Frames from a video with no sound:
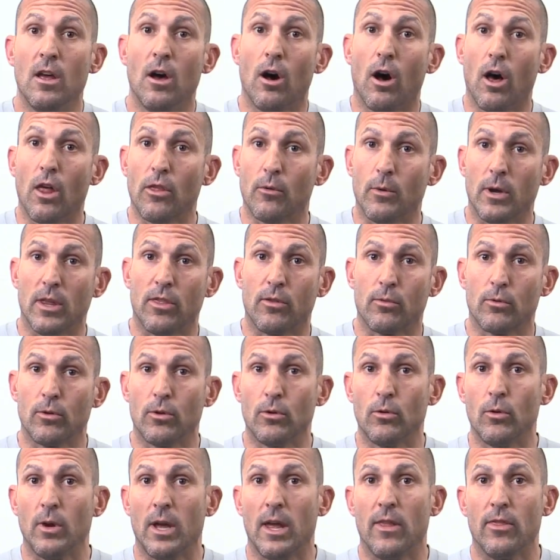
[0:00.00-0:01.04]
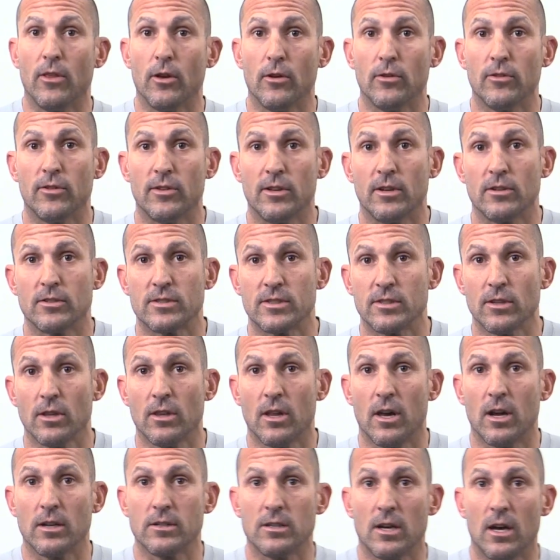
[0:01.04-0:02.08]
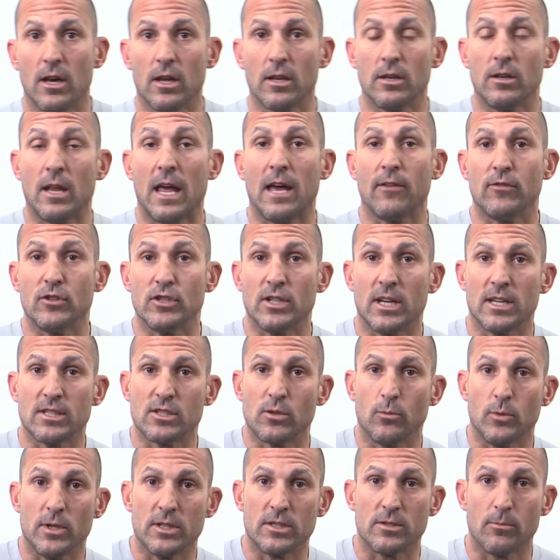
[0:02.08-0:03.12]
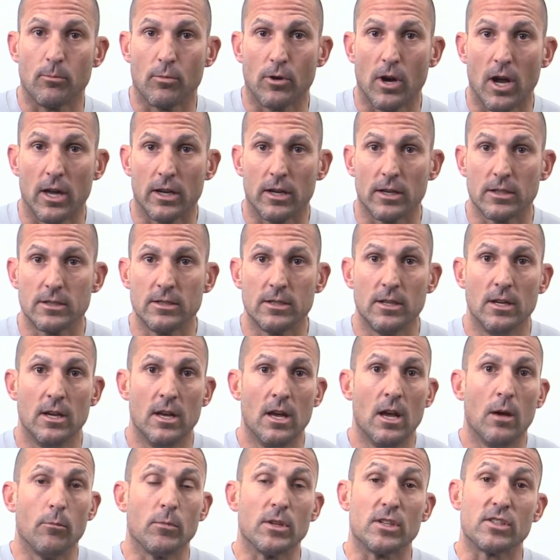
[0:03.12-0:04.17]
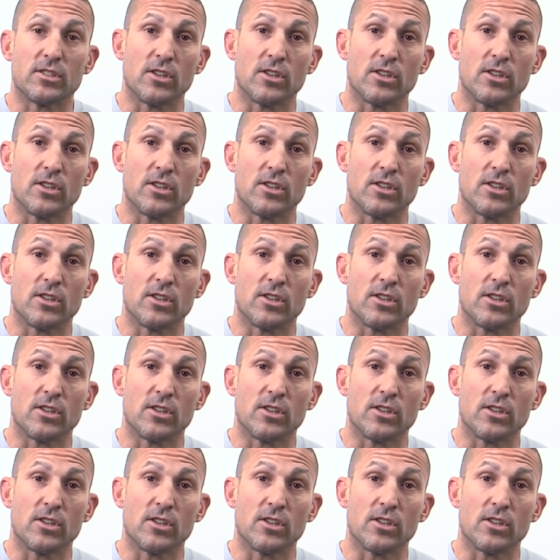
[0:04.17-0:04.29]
all the way through, and those that are still logged on have a chance to win some product. I'm going to